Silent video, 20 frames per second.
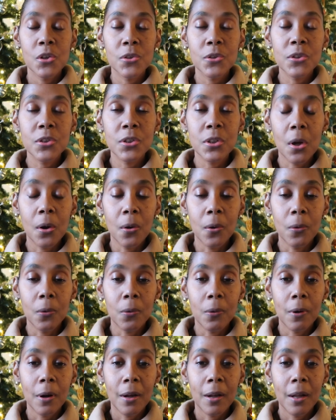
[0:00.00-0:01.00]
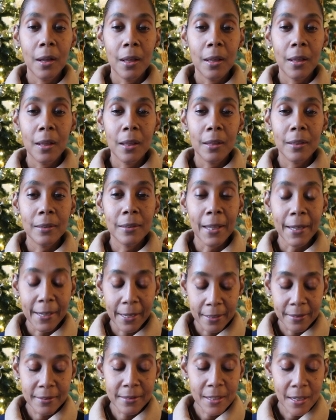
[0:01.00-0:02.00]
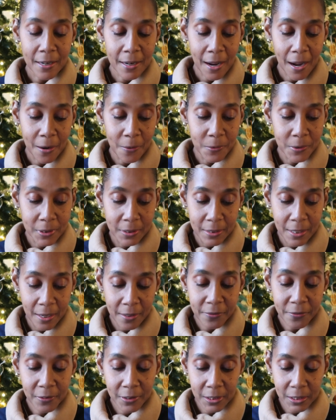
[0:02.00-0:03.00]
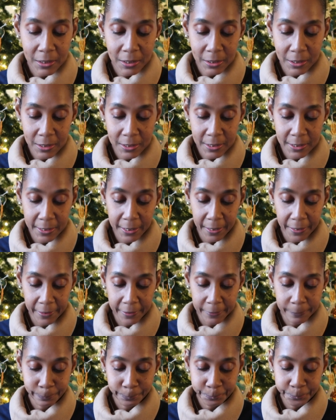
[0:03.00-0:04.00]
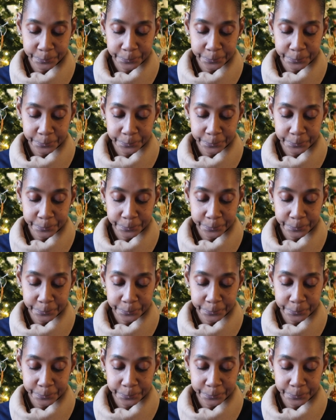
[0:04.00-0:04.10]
So like I said, I would definitely say